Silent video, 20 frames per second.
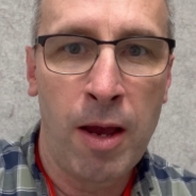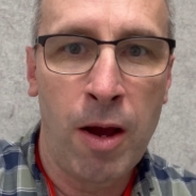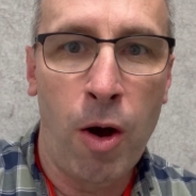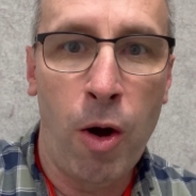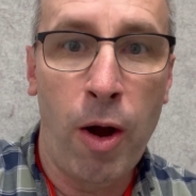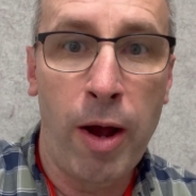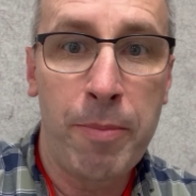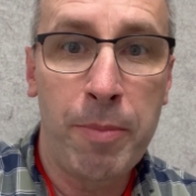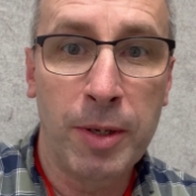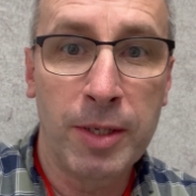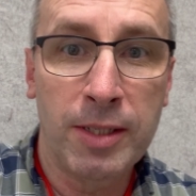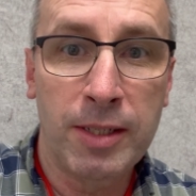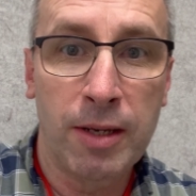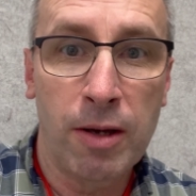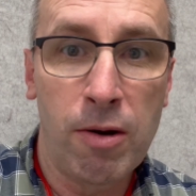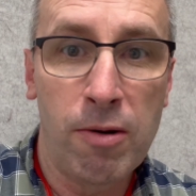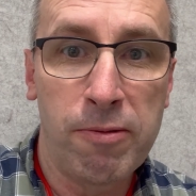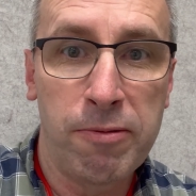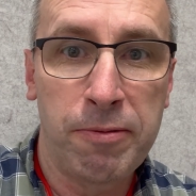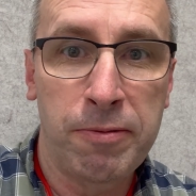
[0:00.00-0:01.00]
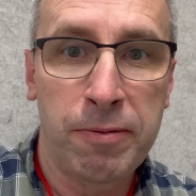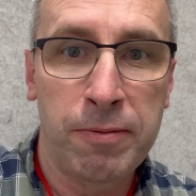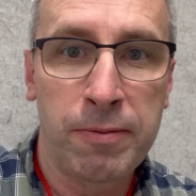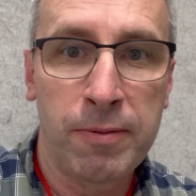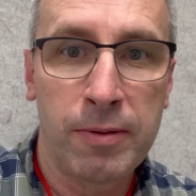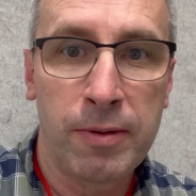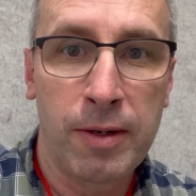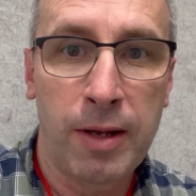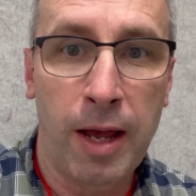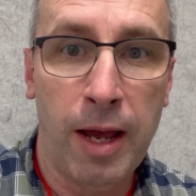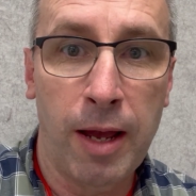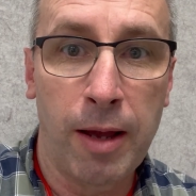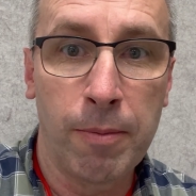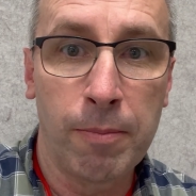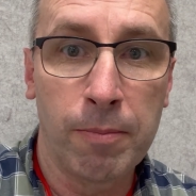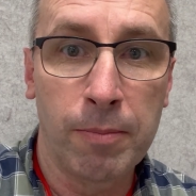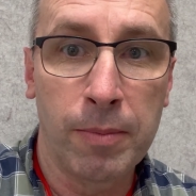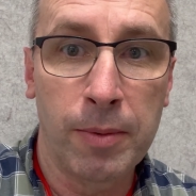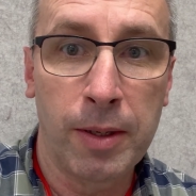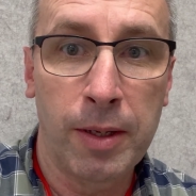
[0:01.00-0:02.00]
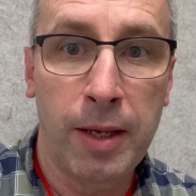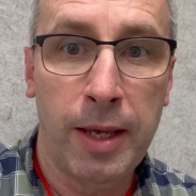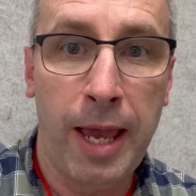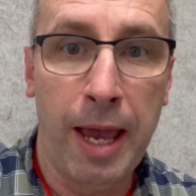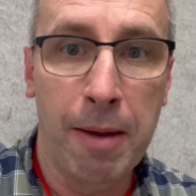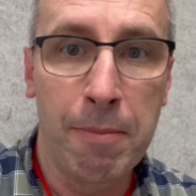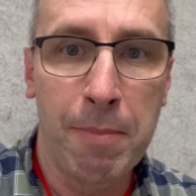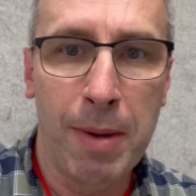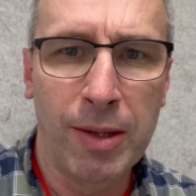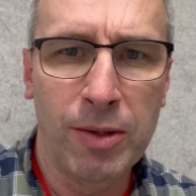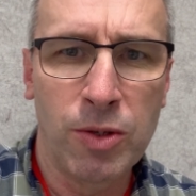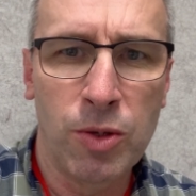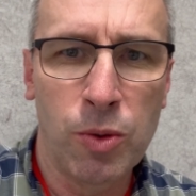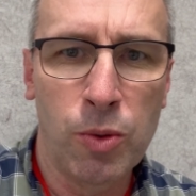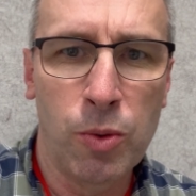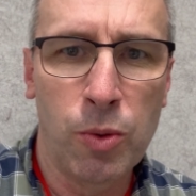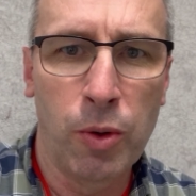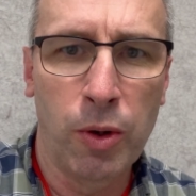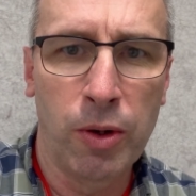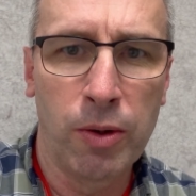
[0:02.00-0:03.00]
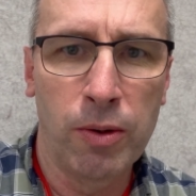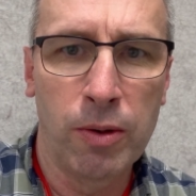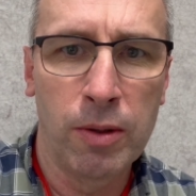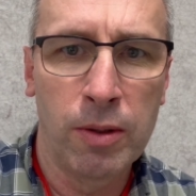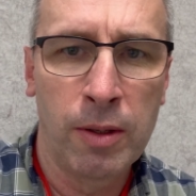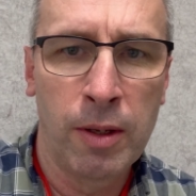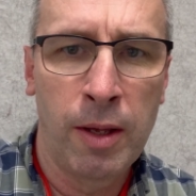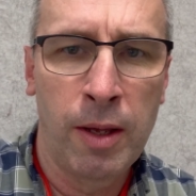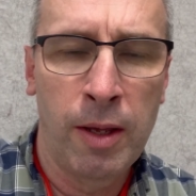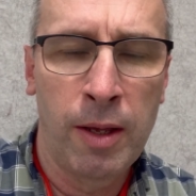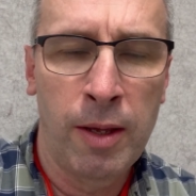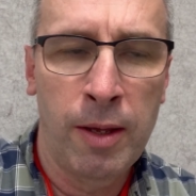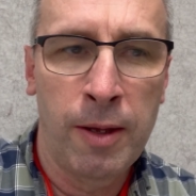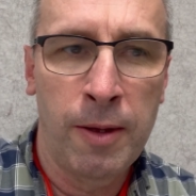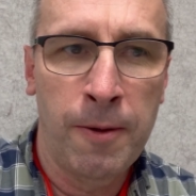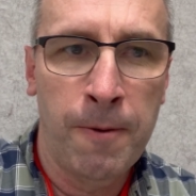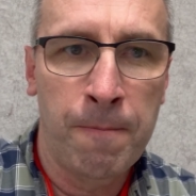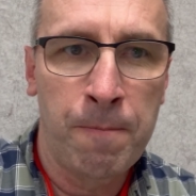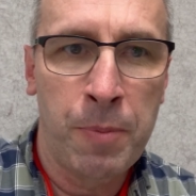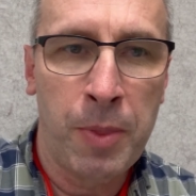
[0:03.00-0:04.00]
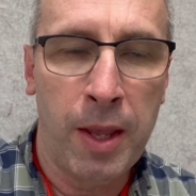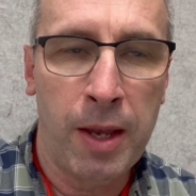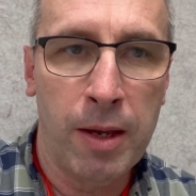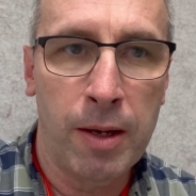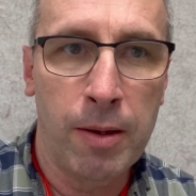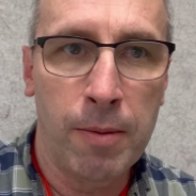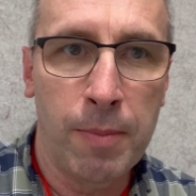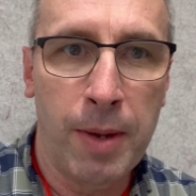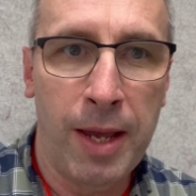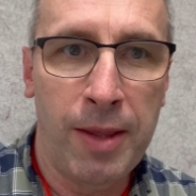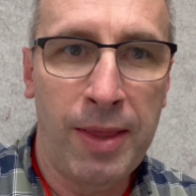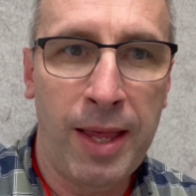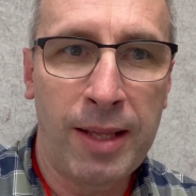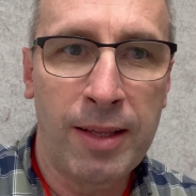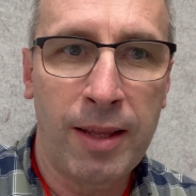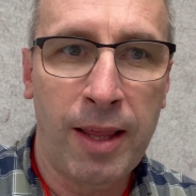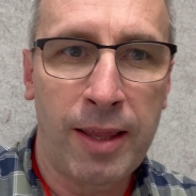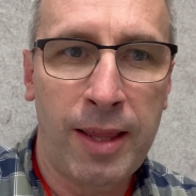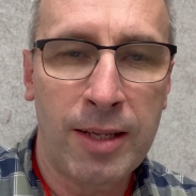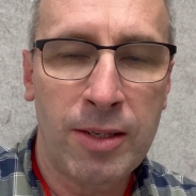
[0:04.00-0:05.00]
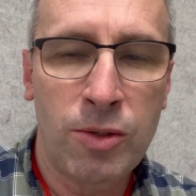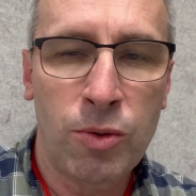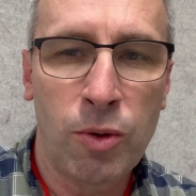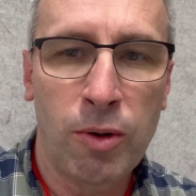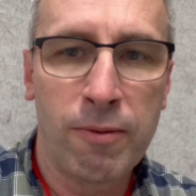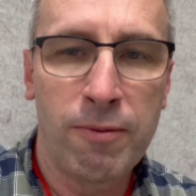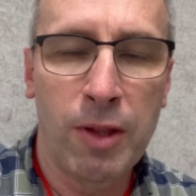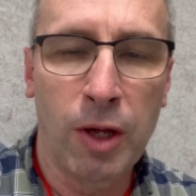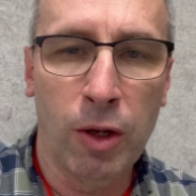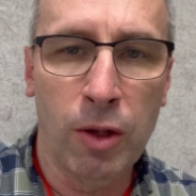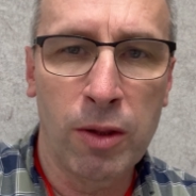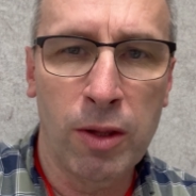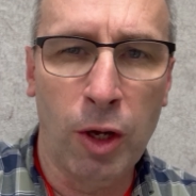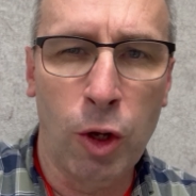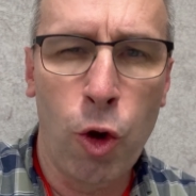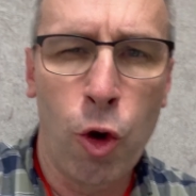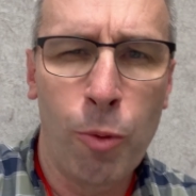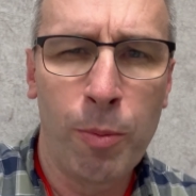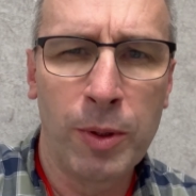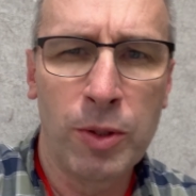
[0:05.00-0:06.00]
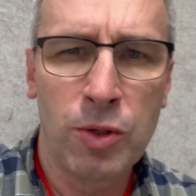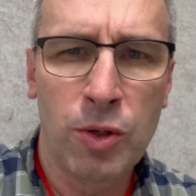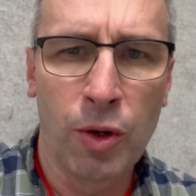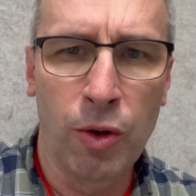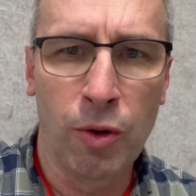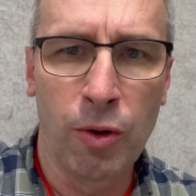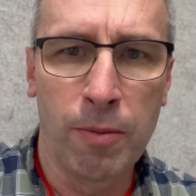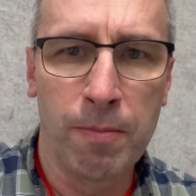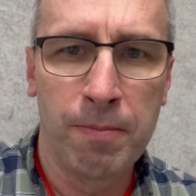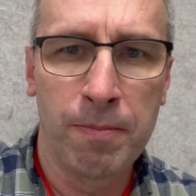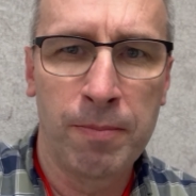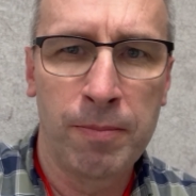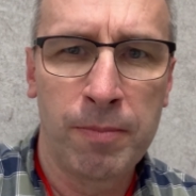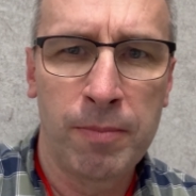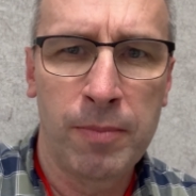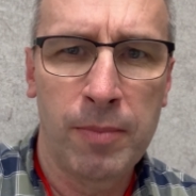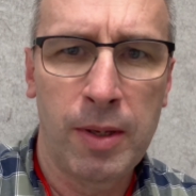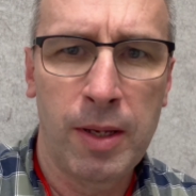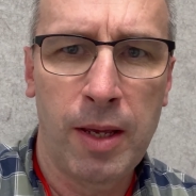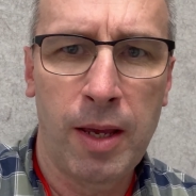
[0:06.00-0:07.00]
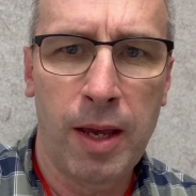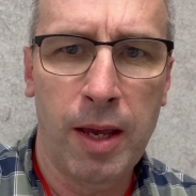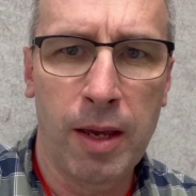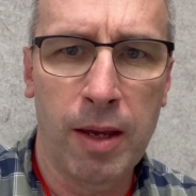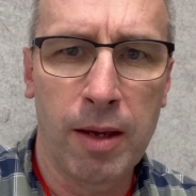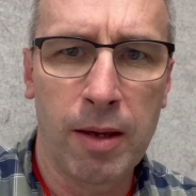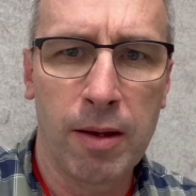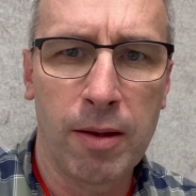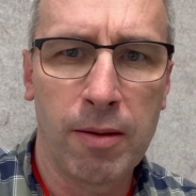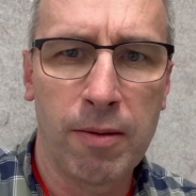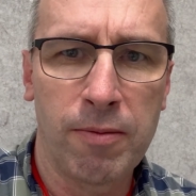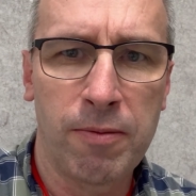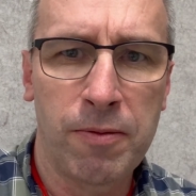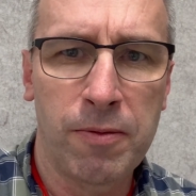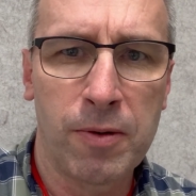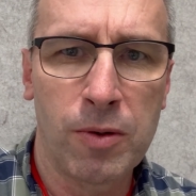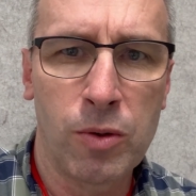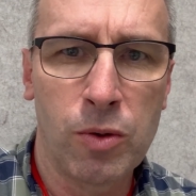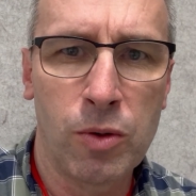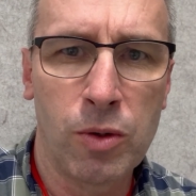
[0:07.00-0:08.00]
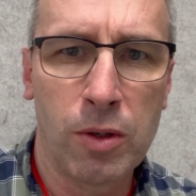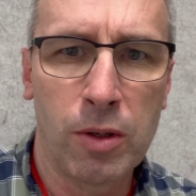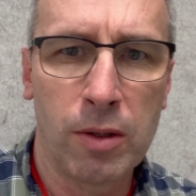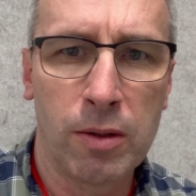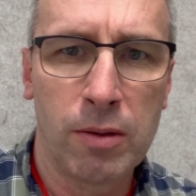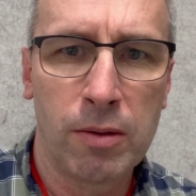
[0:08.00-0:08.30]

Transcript: I myself get mentored, or and that's sort of the common term for